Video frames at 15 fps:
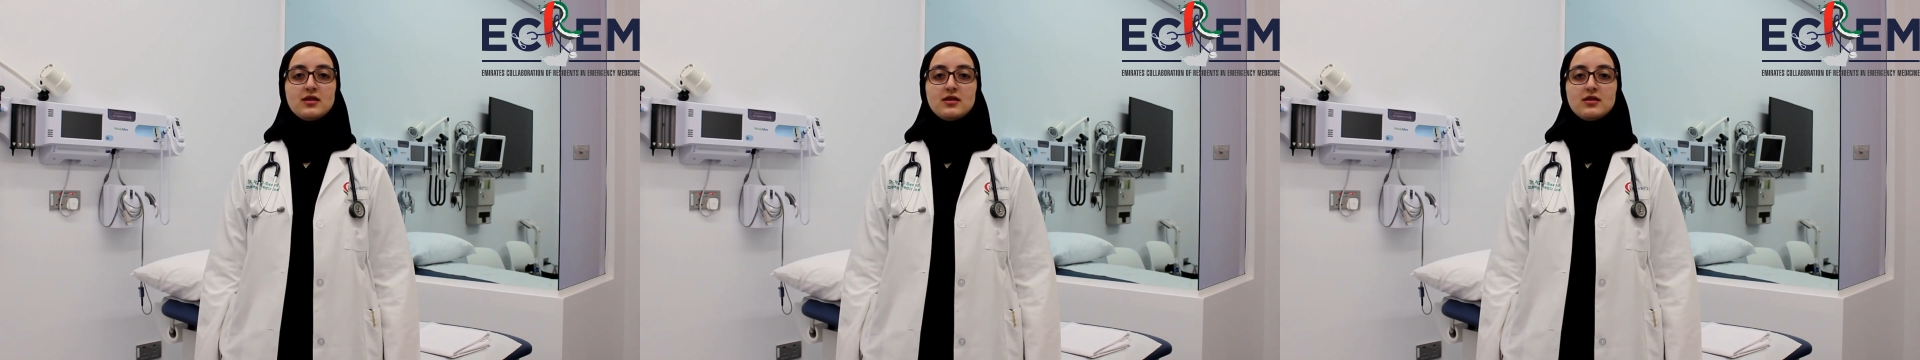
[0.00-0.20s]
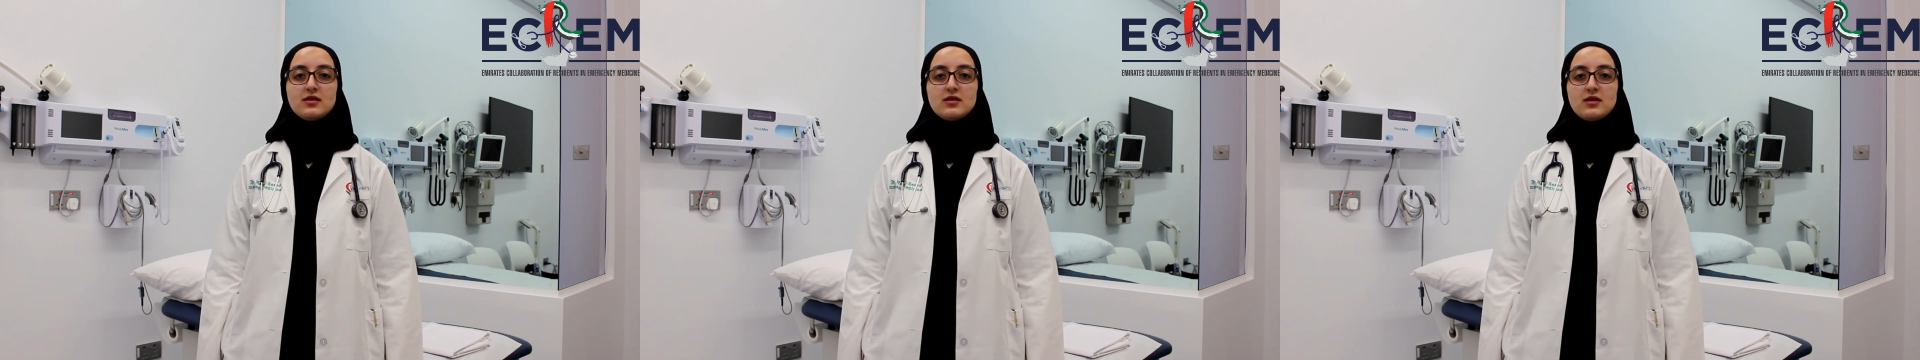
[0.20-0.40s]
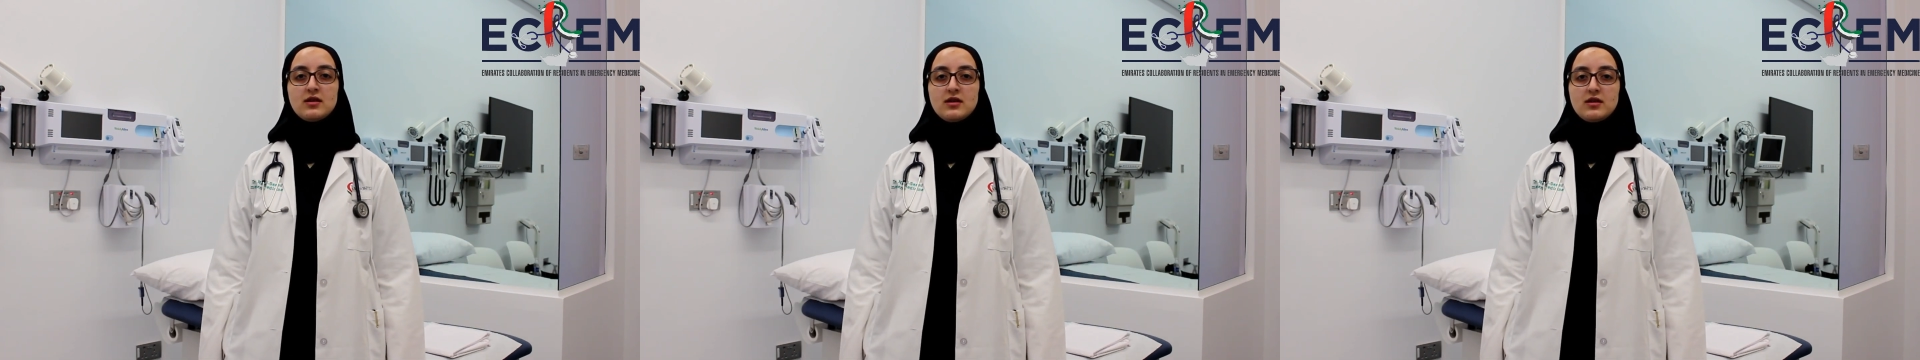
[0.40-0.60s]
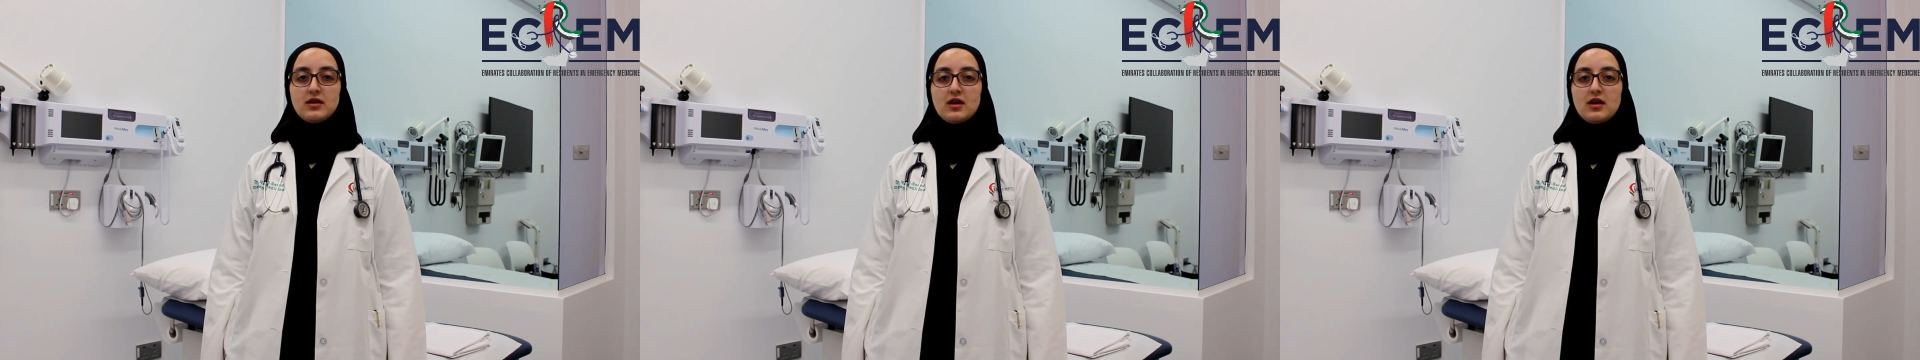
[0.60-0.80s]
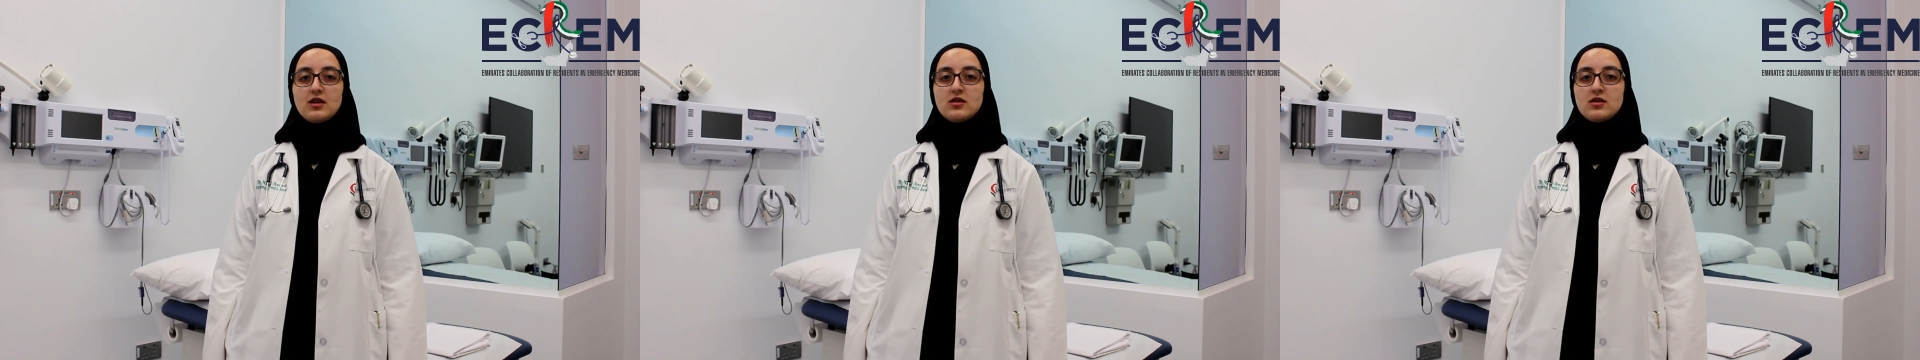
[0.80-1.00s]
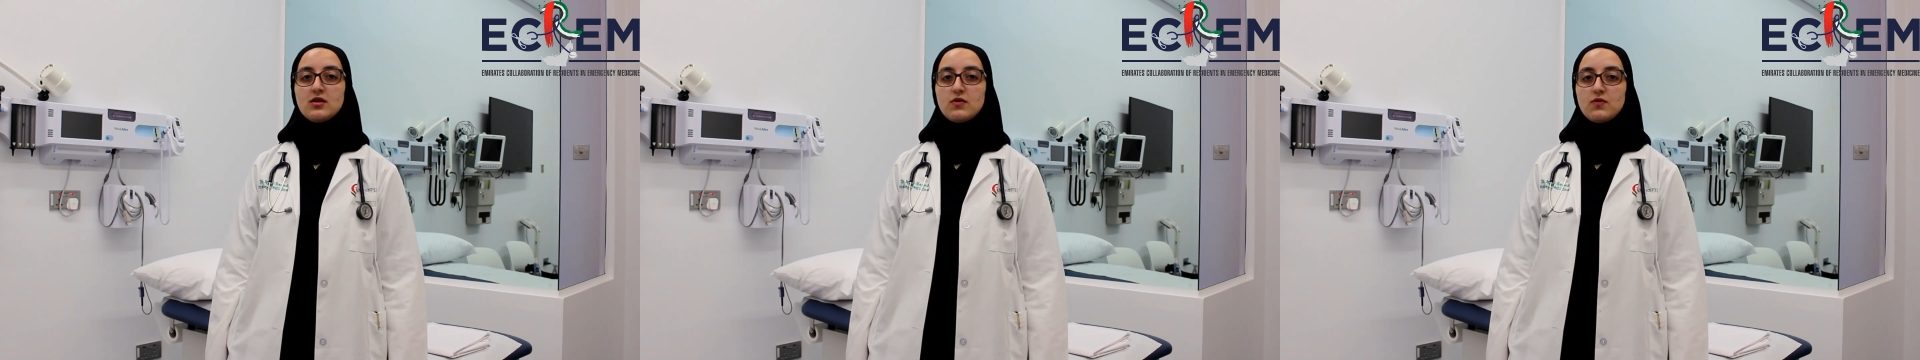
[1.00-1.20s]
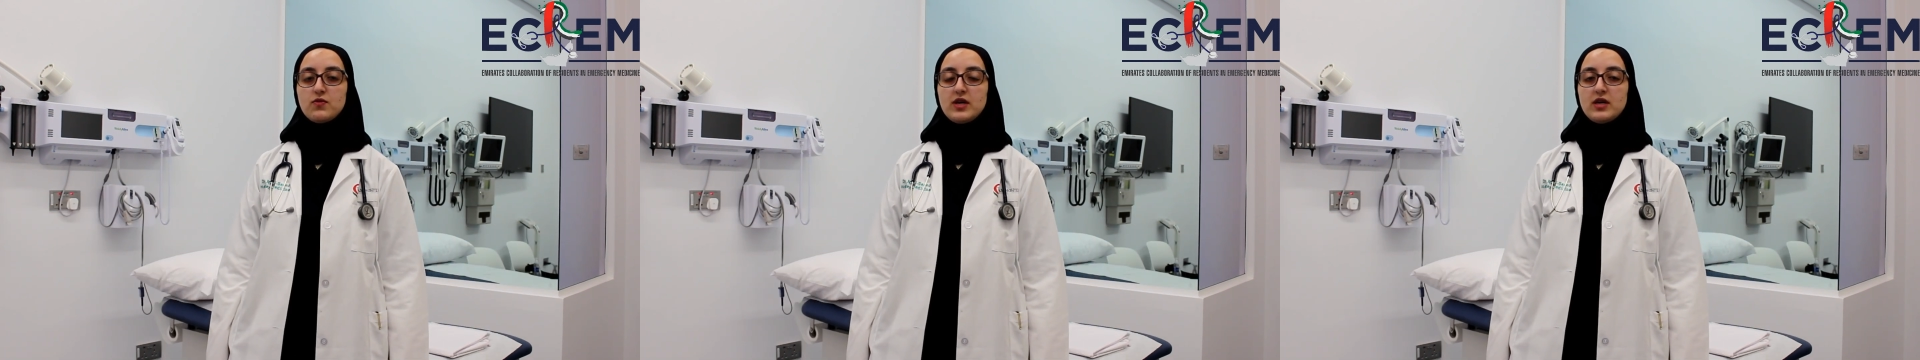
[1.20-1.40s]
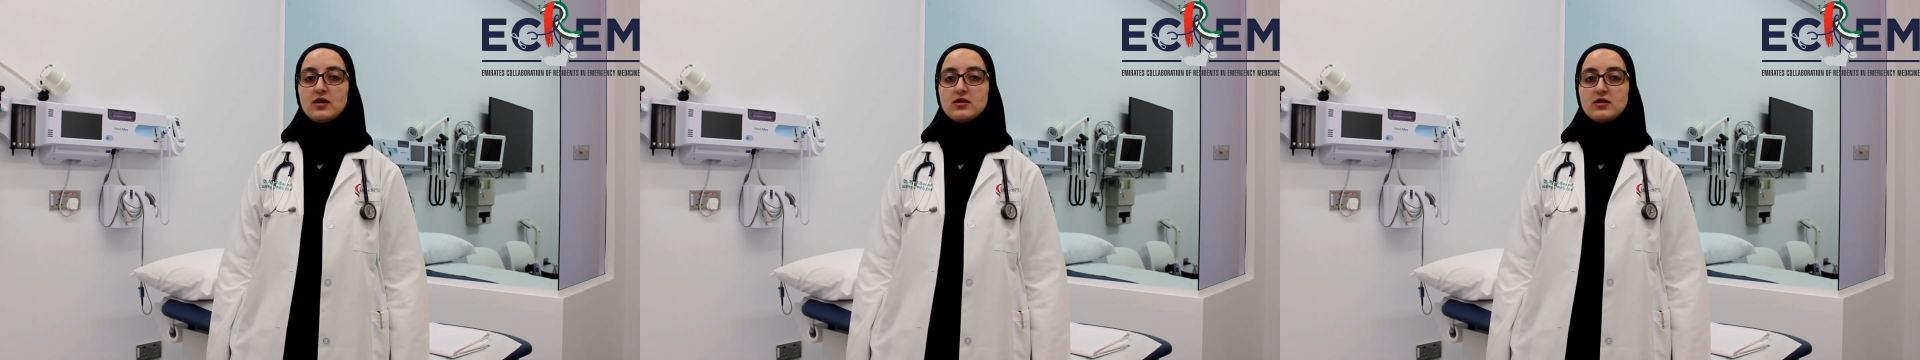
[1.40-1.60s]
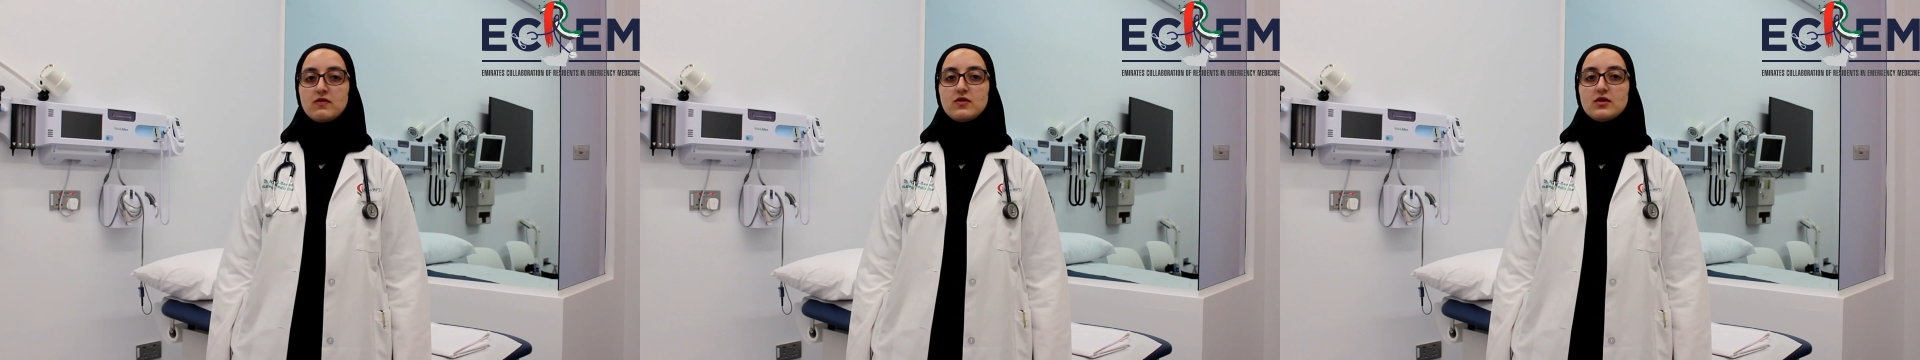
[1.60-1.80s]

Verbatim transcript: this is an indication of weakness of